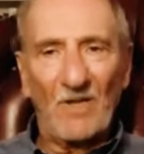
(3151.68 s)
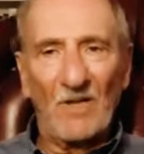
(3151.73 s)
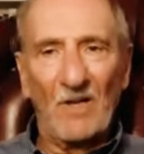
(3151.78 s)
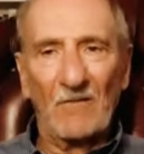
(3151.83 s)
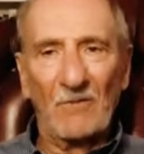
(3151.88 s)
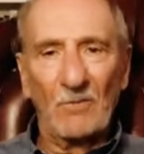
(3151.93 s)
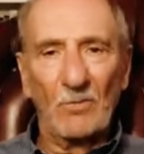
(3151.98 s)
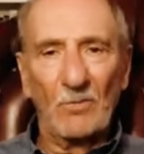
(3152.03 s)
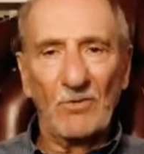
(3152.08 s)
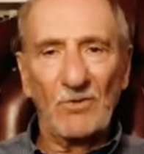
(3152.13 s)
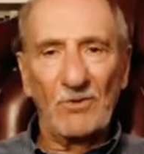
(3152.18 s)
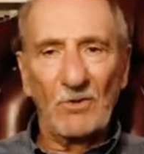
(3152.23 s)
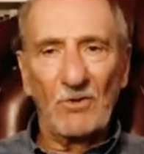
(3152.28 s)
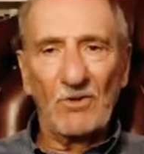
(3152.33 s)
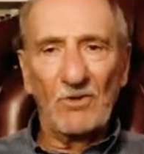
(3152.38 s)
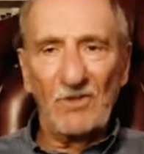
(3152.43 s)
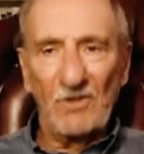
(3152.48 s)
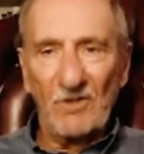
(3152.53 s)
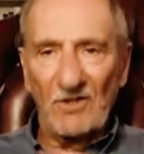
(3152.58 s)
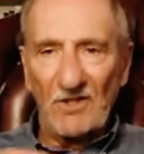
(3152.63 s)
of all
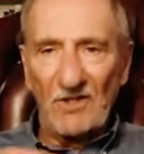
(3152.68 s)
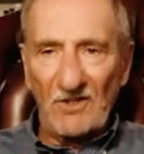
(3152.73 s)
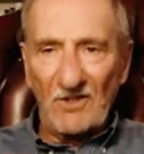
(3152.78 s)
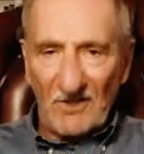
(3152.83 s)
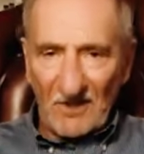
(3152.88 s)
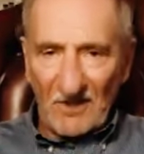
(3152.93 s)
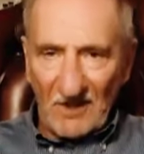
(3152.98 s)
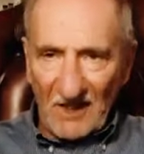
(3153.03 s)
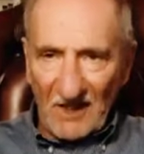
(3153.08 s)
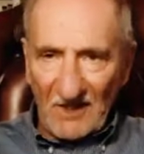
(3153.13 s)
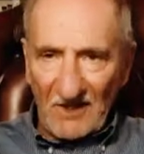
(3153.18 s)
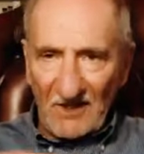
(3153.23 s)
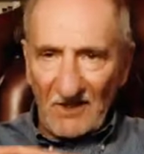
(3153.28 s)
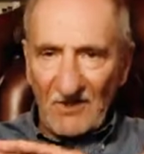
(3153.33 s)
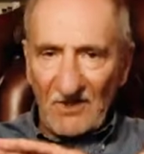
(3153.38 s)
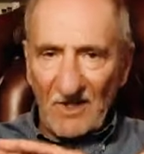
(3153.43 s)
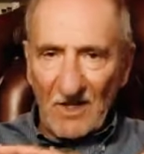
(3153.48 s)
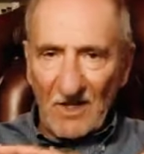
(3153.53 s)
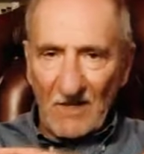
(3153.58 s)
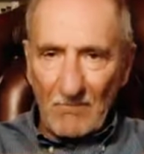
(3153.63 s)
stories. It is
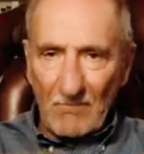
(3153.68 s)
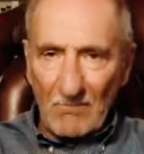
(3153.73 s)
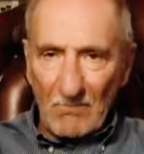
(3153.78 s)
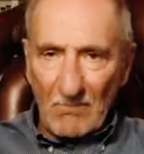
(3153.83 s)
the